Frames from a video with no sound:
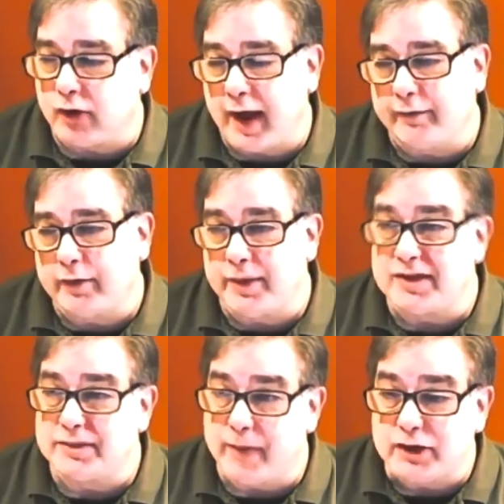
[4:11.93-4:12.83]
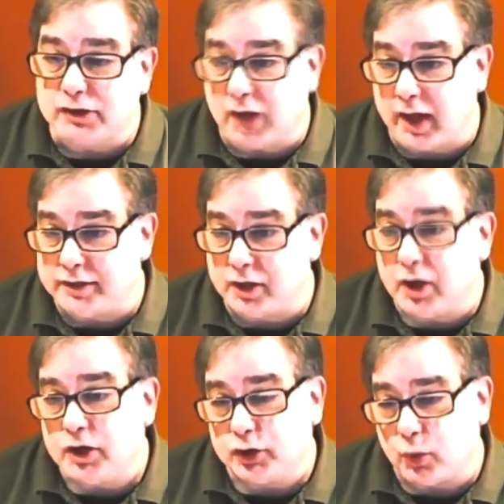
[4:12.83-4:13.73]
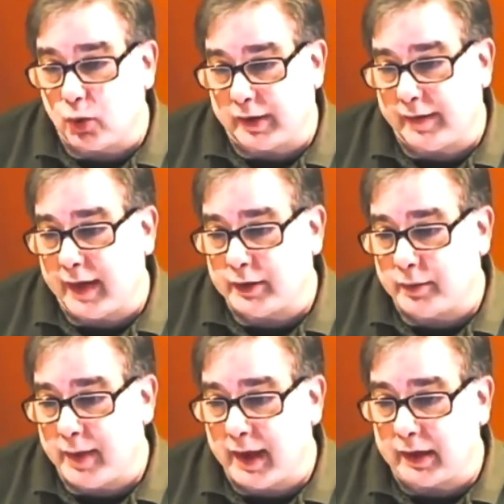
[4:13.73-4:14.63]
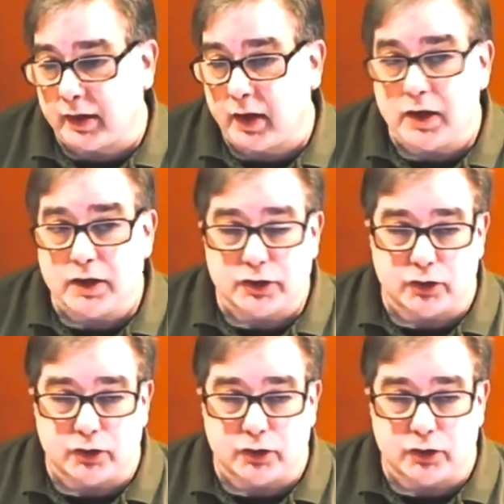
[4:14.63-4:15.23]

you no longer have to be as specialized to work in that domain.